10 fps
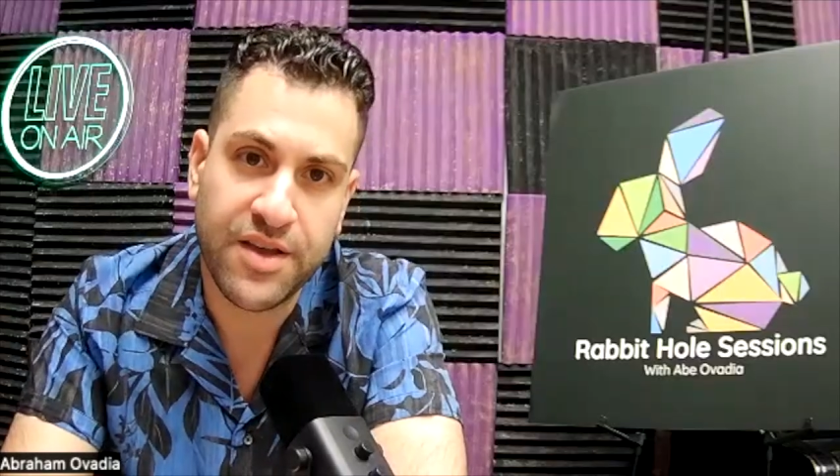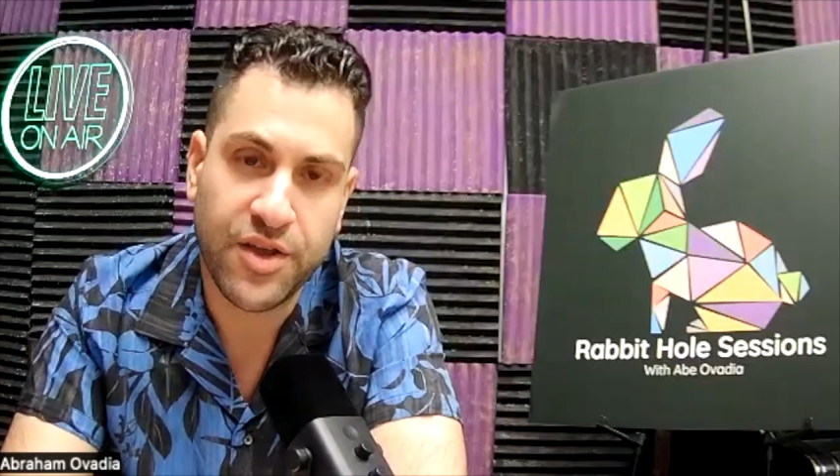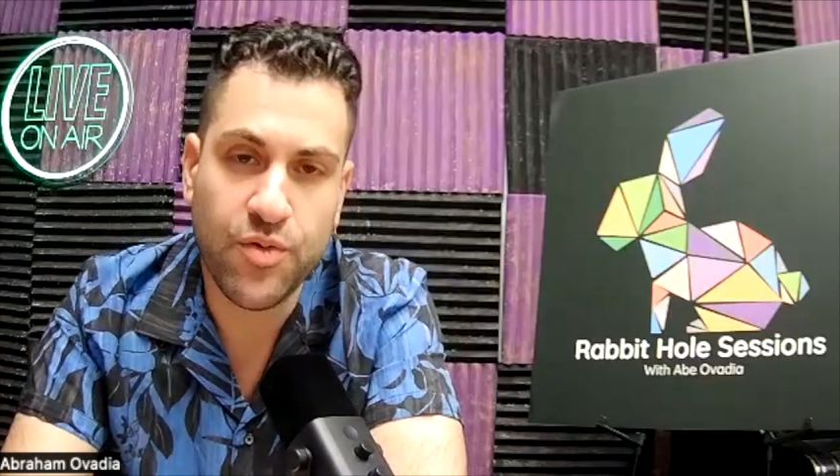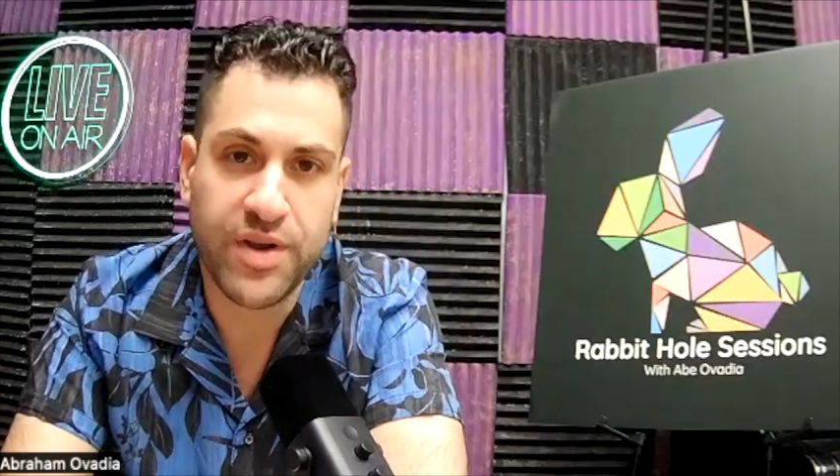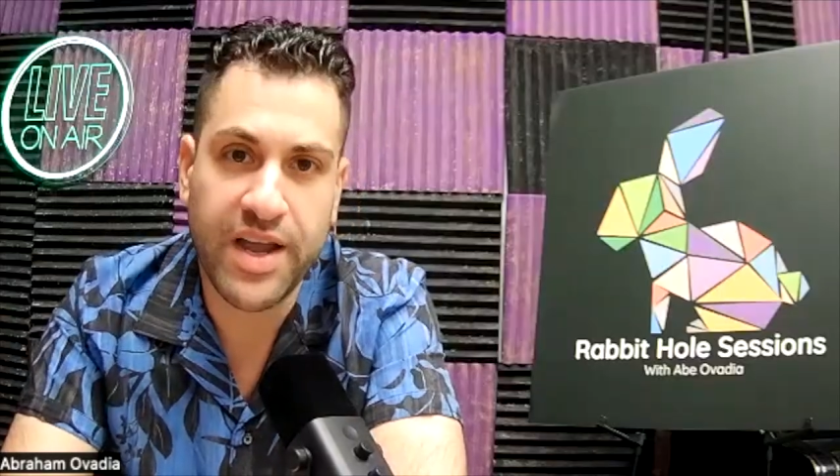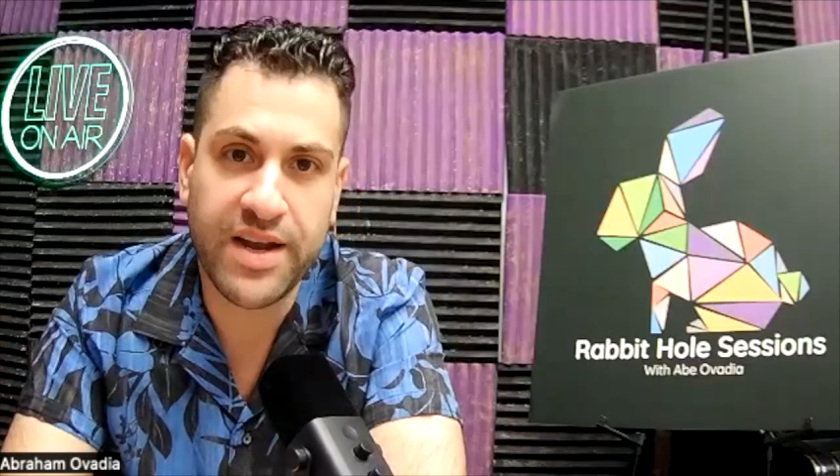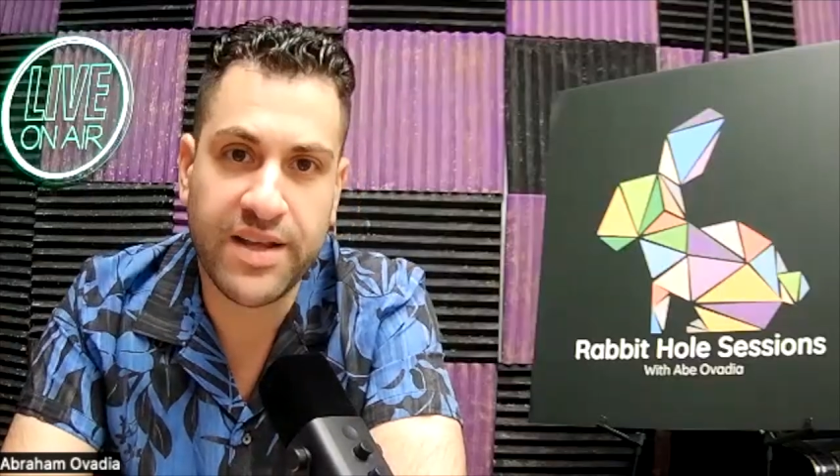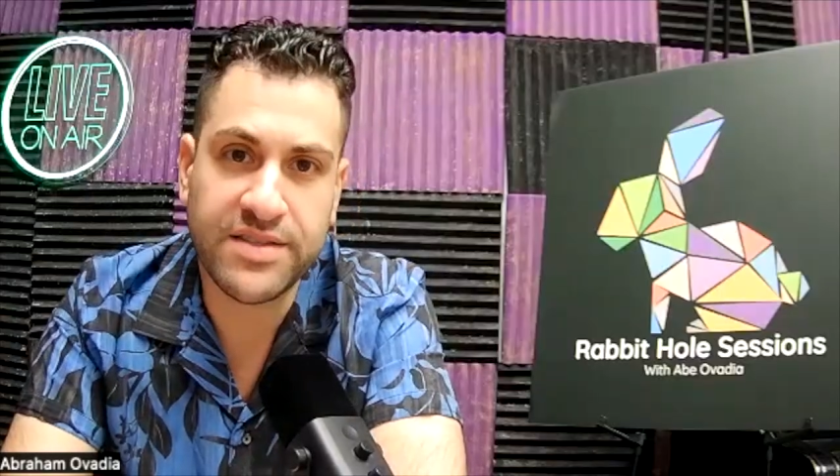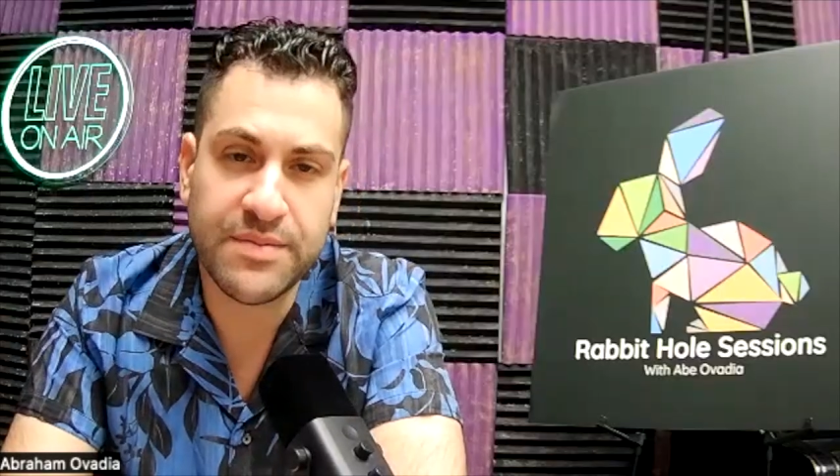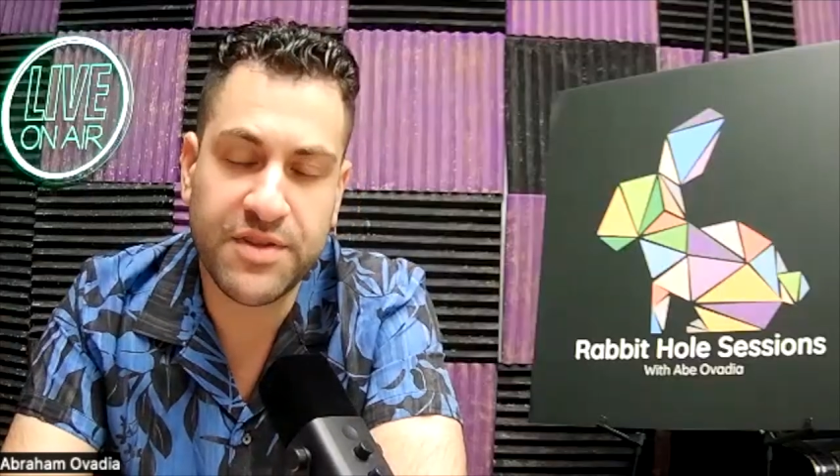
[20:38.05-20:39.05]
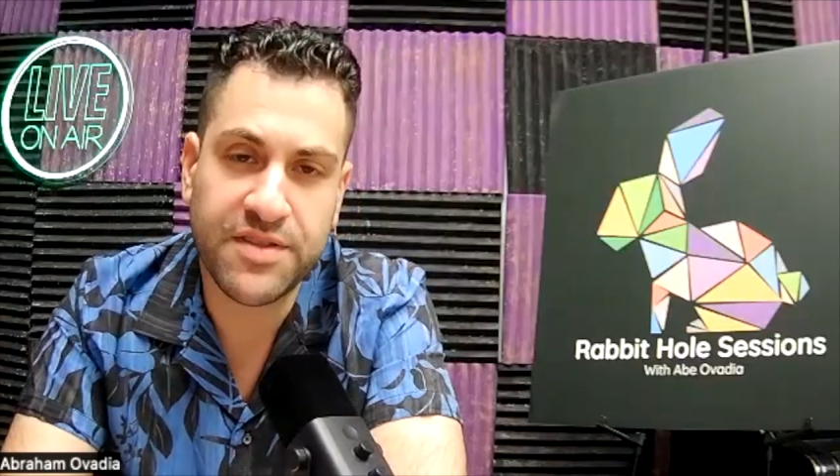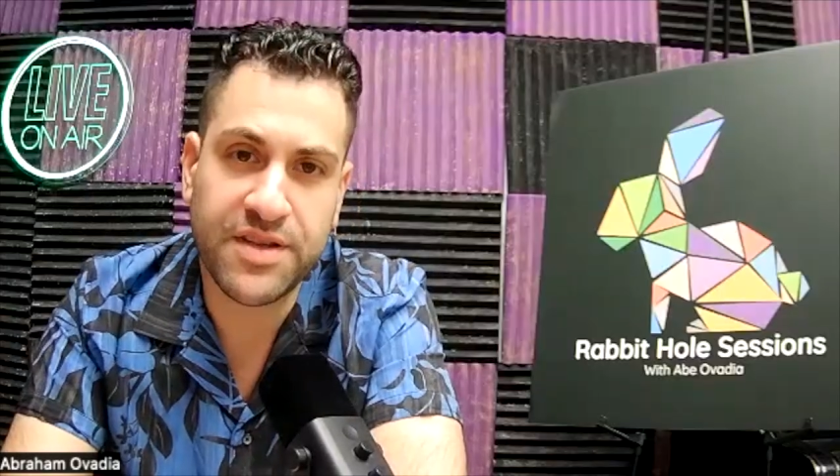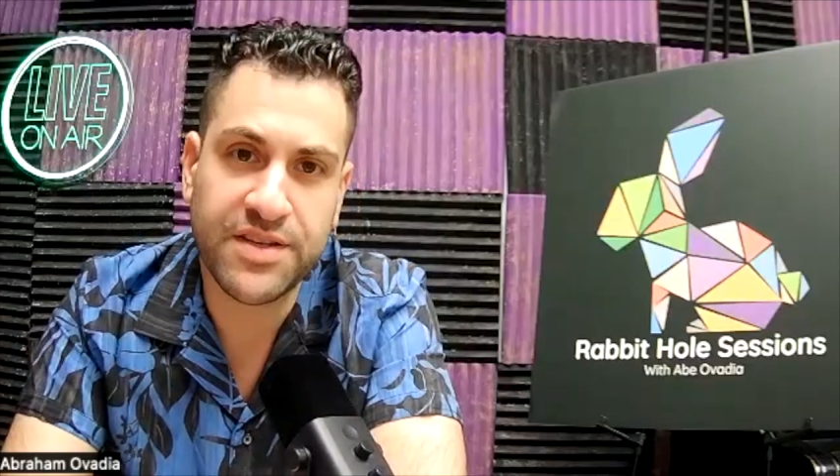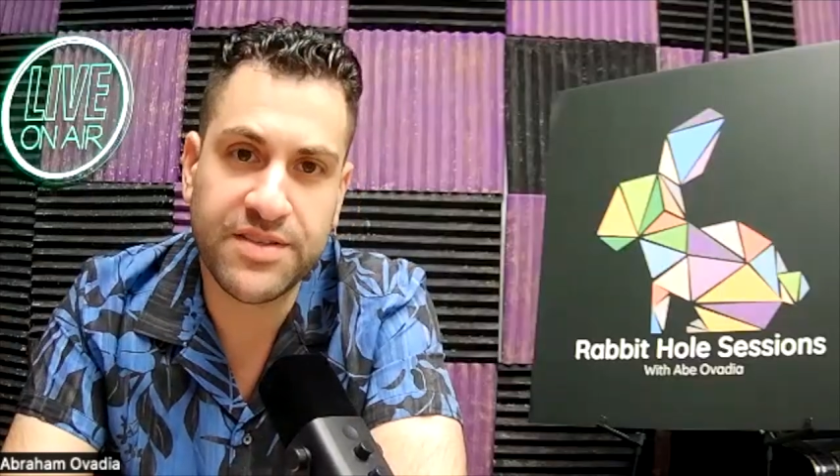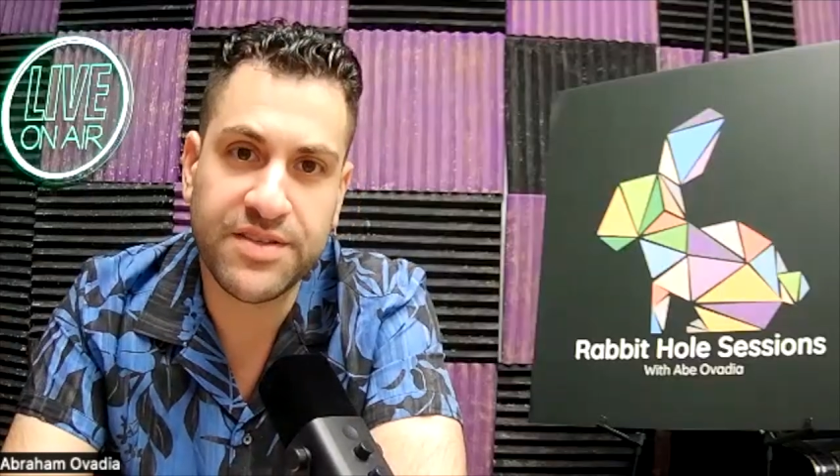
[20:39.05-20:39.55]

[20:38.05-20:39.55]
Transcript: you were gaining some of the things,